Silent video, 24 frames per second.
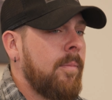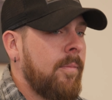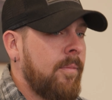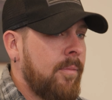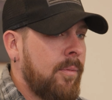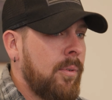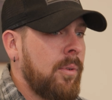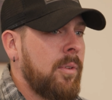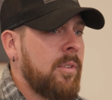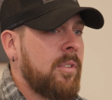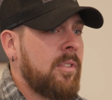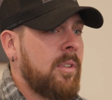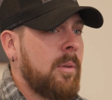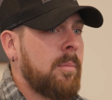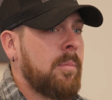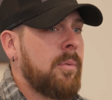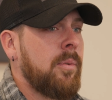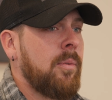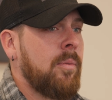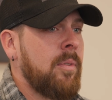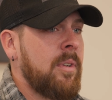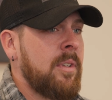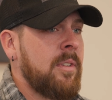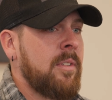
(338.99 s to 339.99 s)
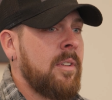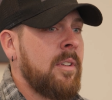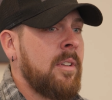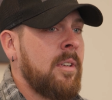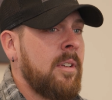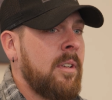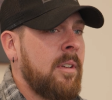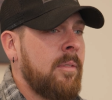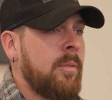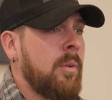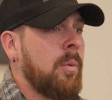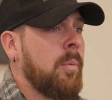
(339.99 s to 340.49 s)
for the simple reason
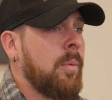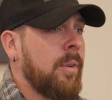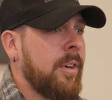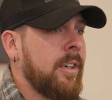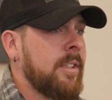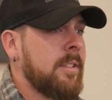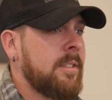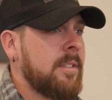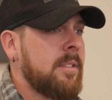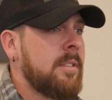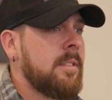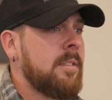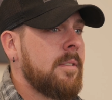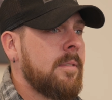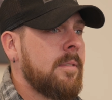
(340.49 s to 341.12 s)
of it works.